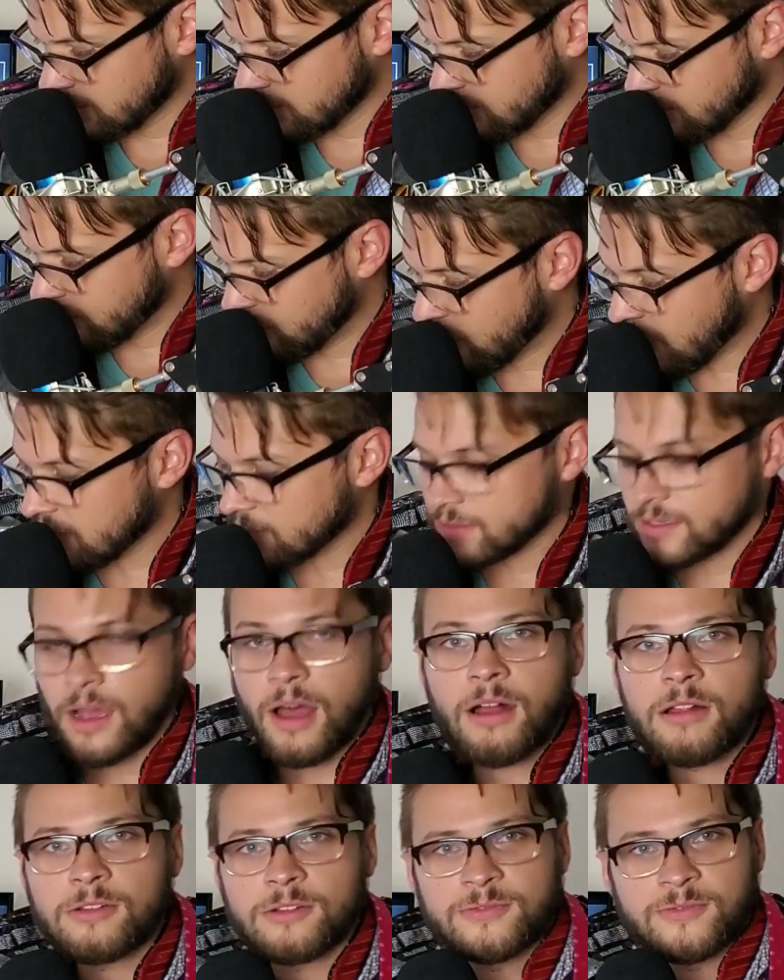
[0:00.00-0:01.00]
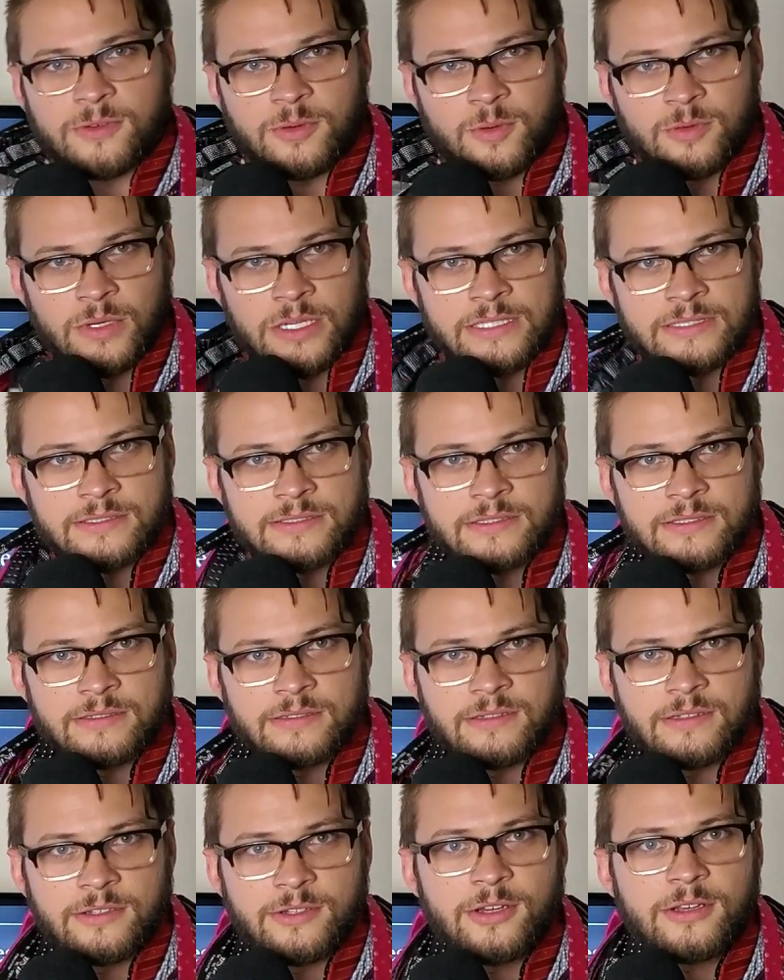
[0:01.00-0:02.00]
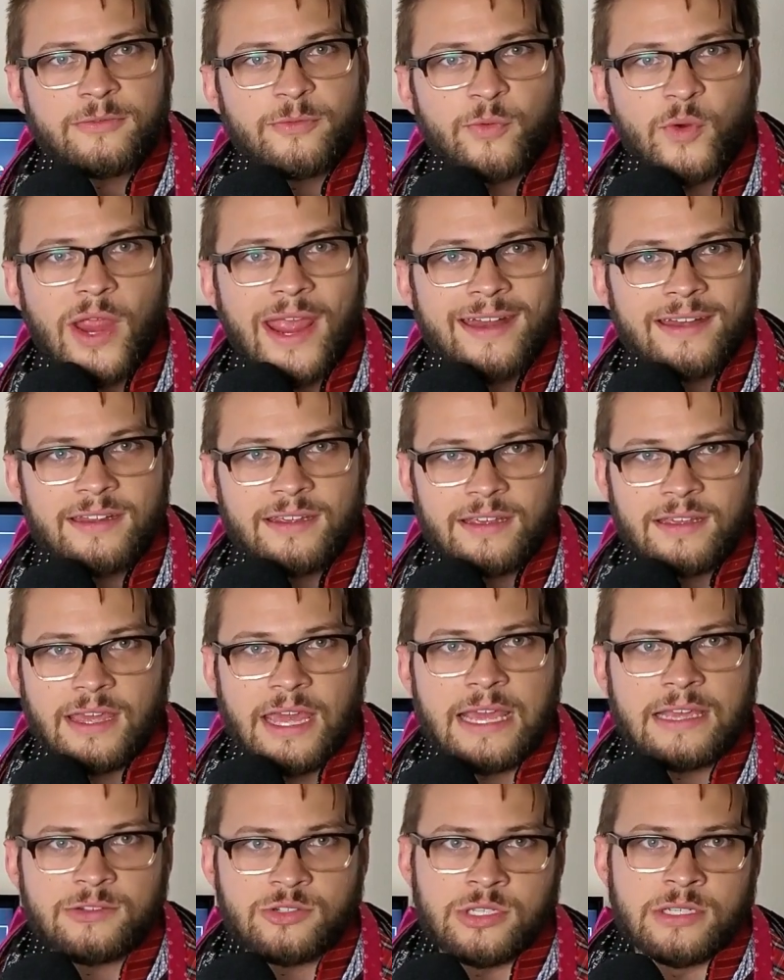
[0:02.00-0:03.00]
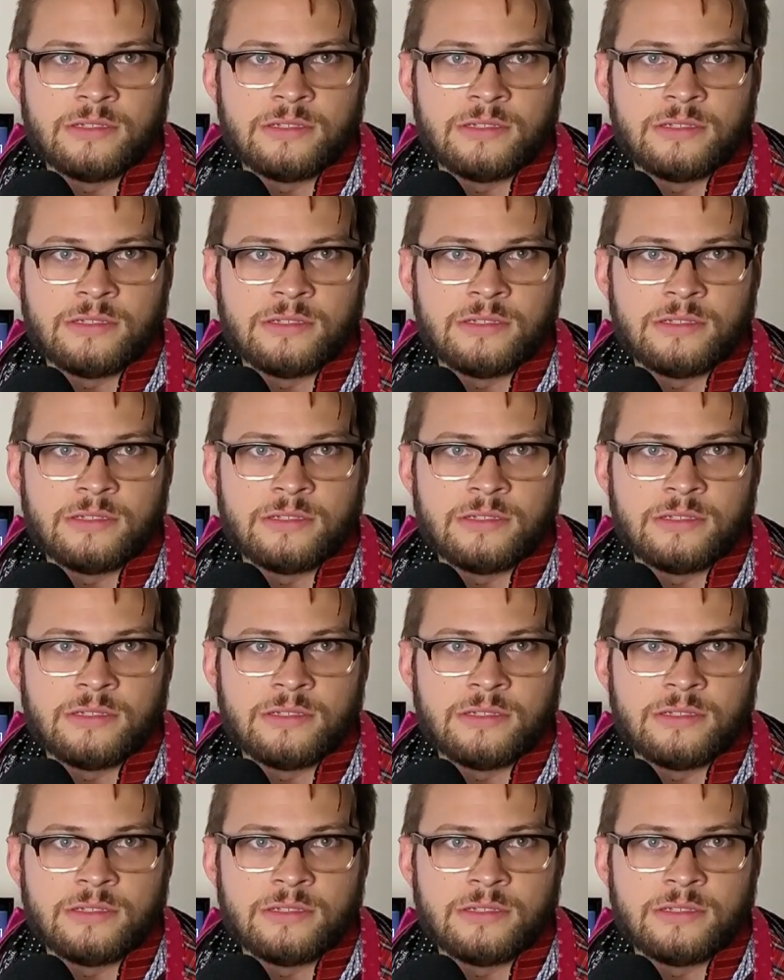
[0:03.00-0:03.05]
Fun, colorful ones, good for any occasion.